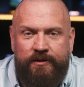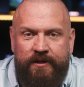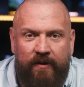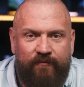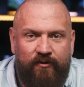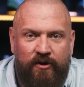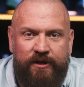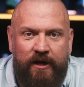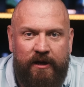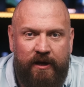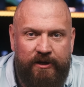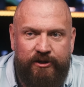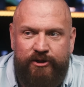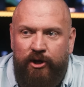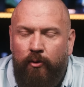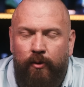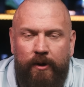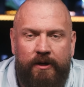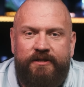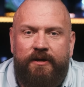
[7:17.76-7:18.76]
everything he's
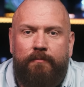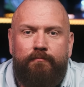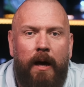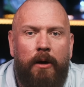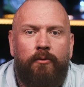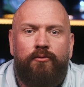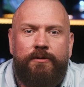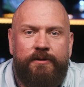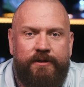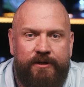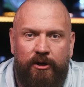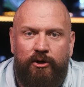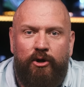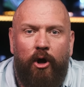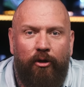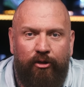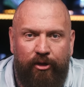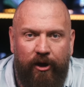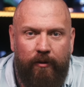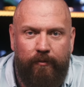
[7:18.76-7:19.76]
doing is amounting to
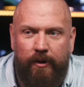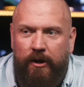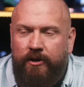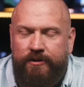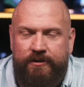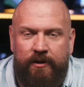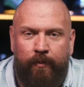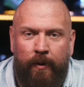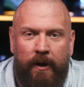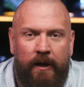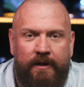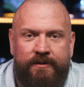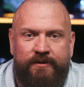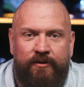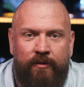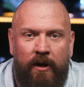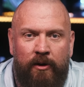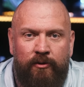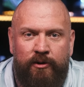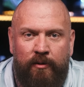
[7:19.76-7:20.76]
nothing because the players
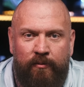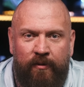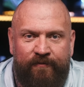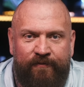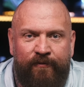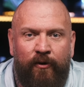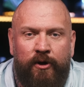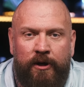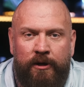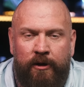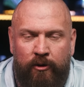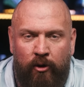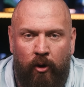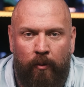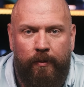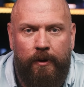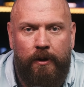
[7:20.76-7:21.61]
around him are fucking it up.